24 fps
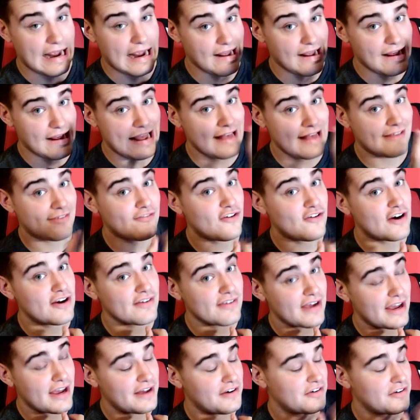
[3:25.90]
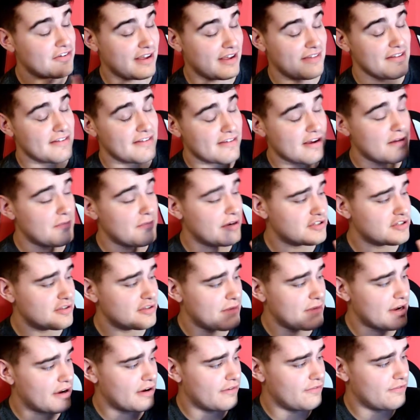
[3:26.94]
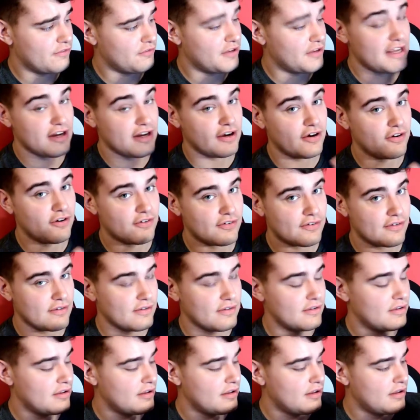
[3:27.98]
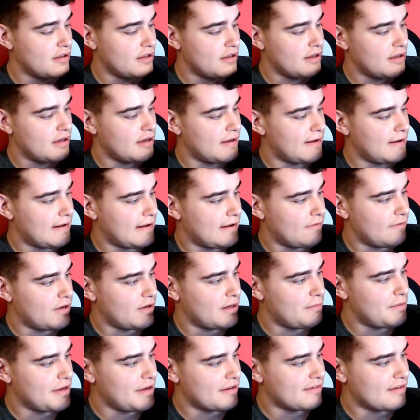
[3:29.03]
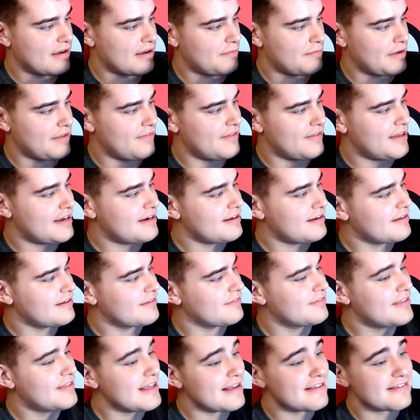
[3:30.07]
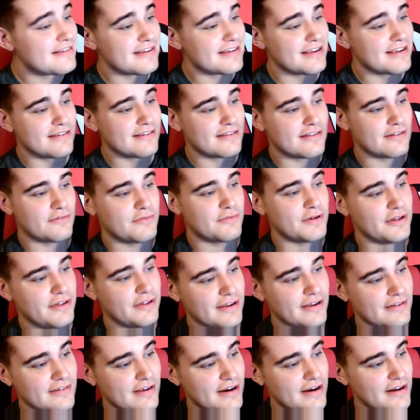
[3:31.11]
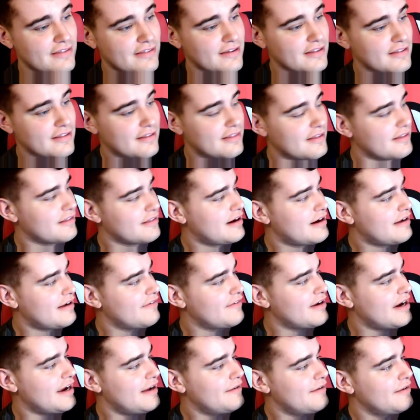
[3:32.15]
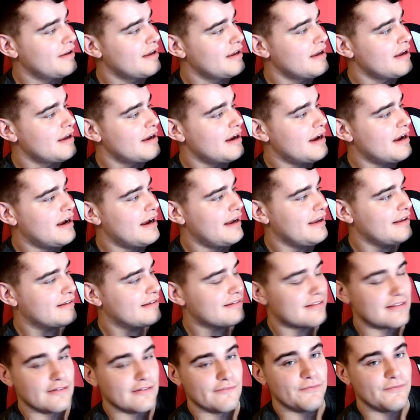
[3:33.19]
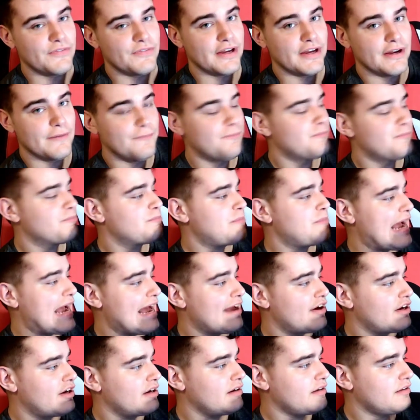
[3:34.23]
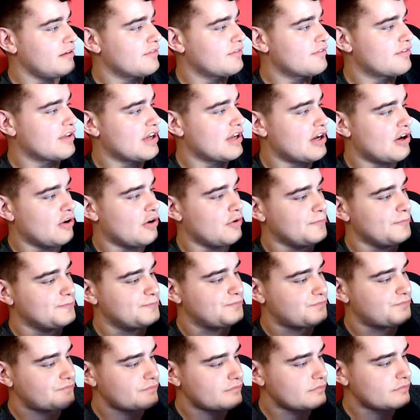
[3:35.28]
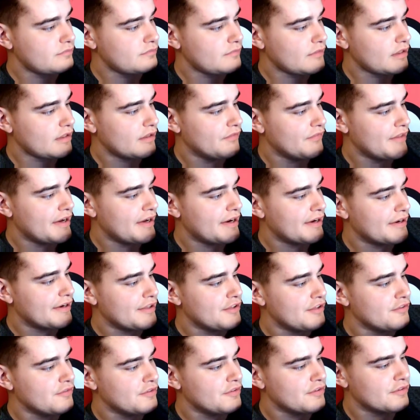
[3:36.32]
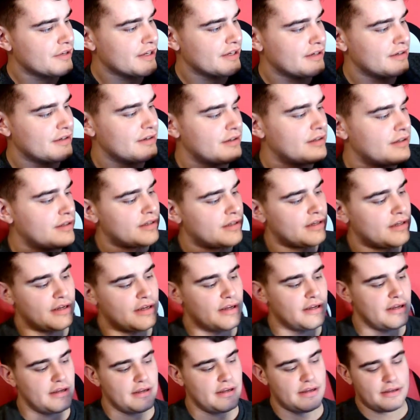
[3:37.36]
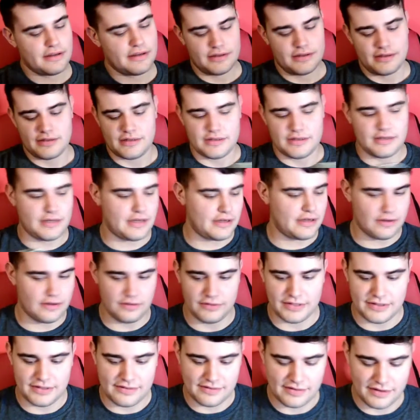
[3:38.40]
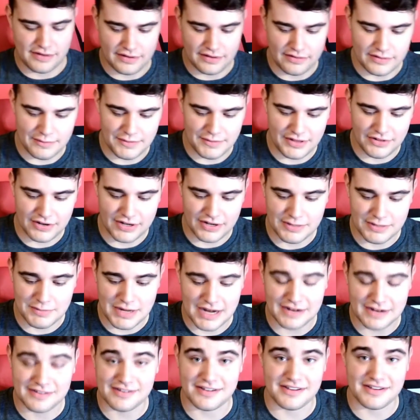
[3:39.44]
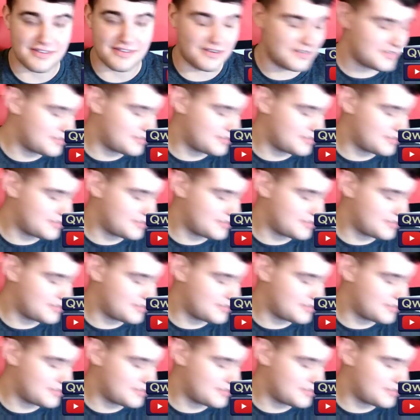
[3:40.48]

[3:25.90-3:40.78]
as far as I understand, that's how much the microphone hears, what it picks up. And then this is the really exciting thing, the thing that I've got. It's the pattern. So there you can, oh, let's see. Let me look on the box because I don't